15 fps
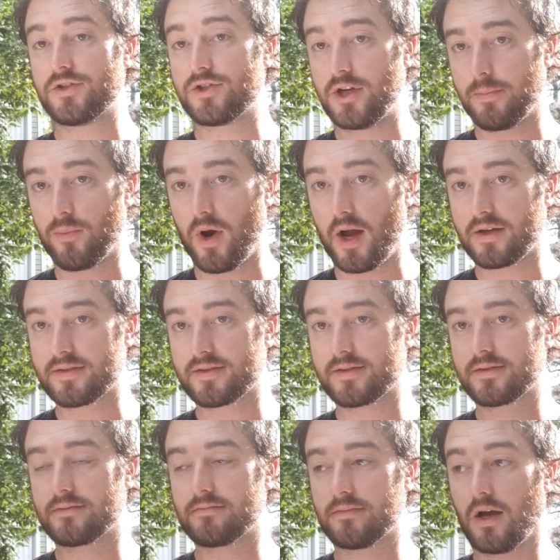
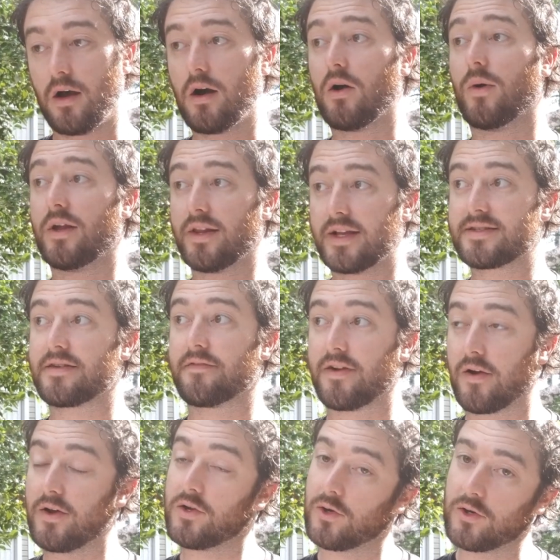shipwrecks? Oh, well, that's a
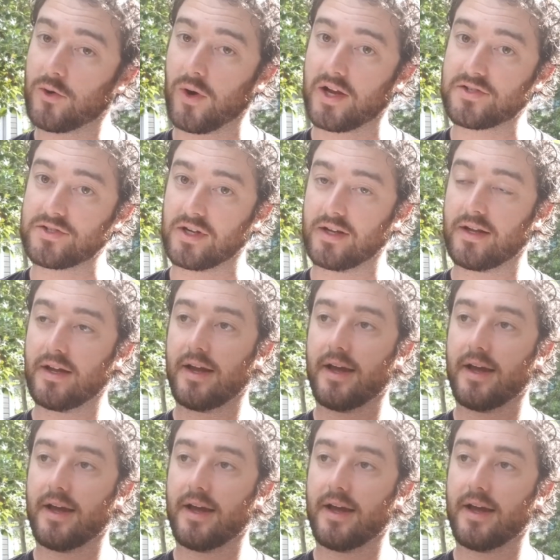very good question.